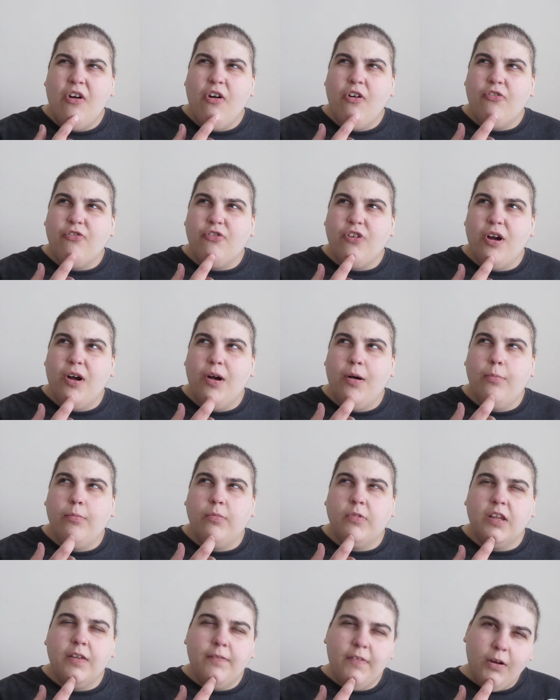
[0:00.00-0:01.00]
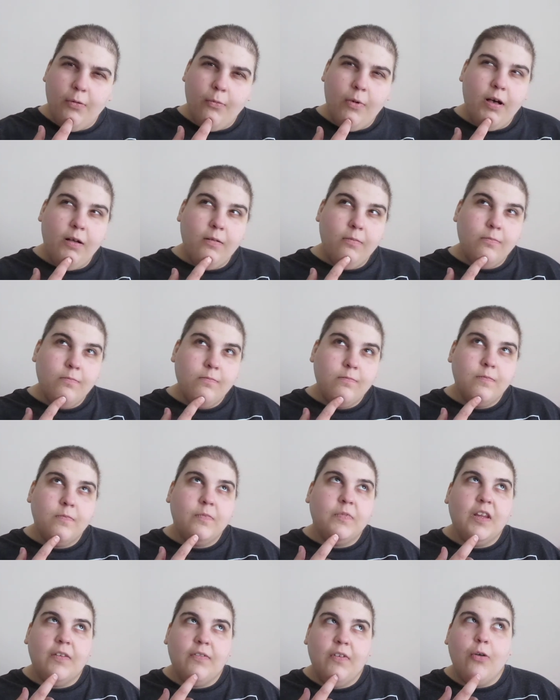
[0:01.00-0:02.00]
from Living Well
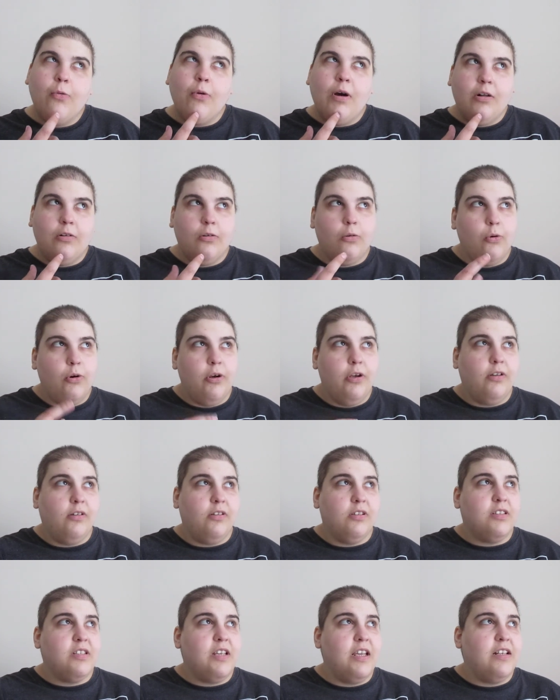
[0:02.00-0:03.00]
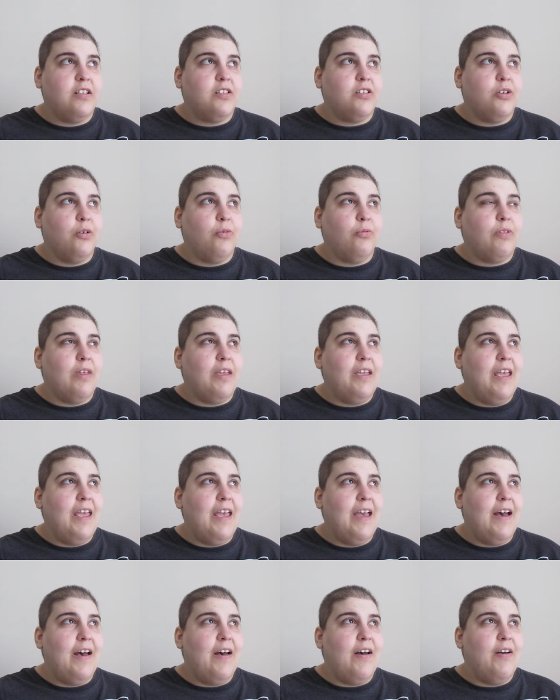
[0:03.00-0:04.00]
living well oils and so they
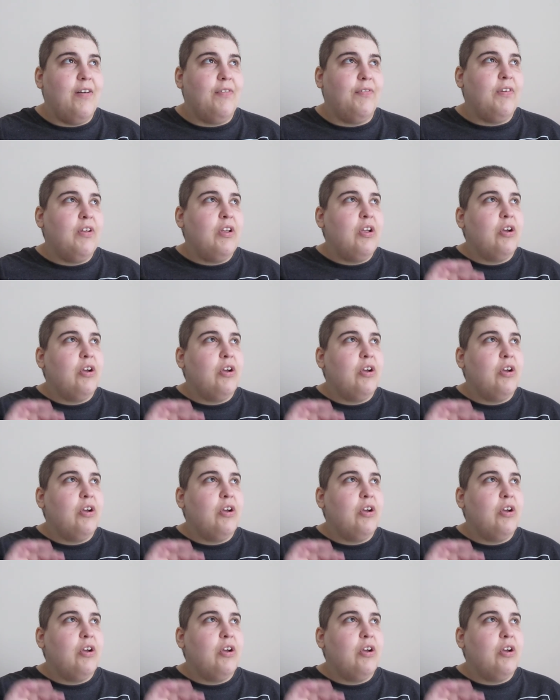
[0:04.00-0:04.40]
have